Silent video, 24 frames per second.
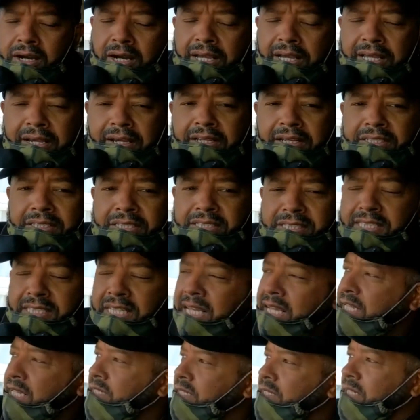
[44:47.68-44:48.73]
I
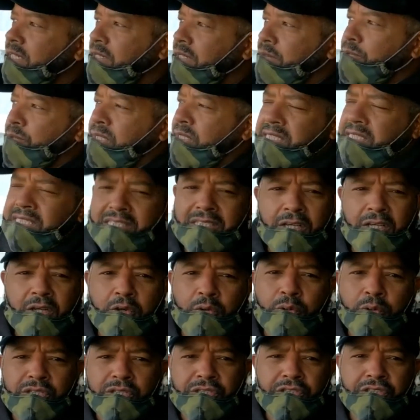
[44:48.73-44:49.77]
understand this is a
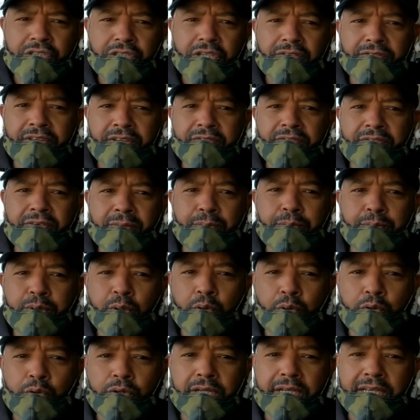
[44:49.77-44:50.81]
question, I think, from
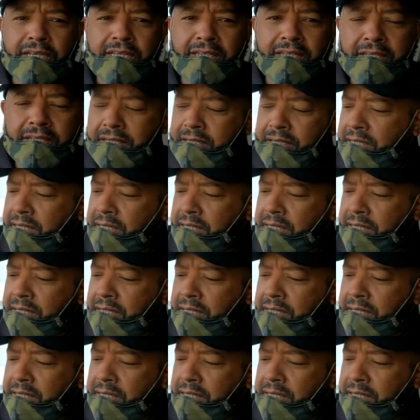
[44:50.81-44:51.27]
Pauline.